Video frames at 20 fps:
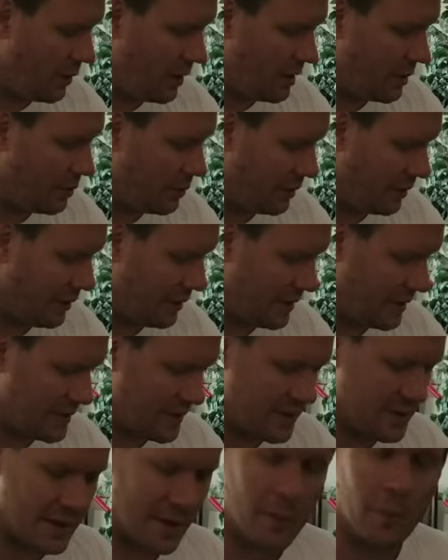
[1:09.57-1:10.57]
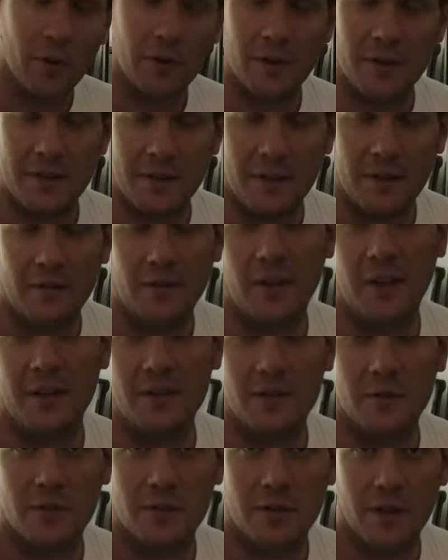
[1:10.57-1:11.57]
we completely disassembled the T V,
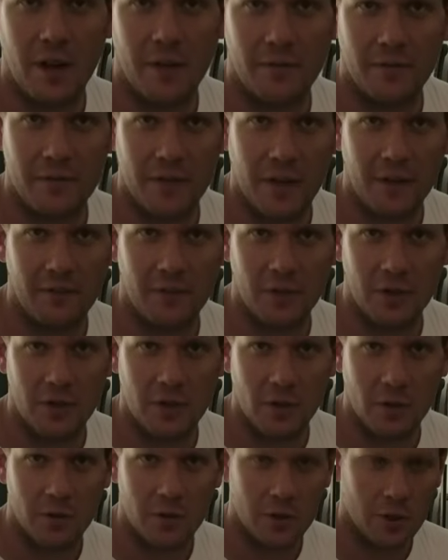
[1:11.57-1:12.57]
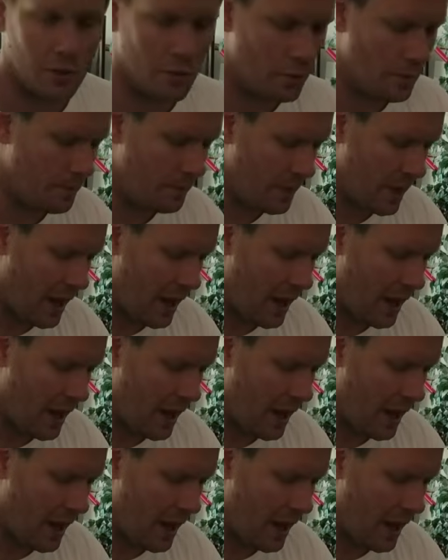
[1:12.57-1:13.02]
so it safely shows you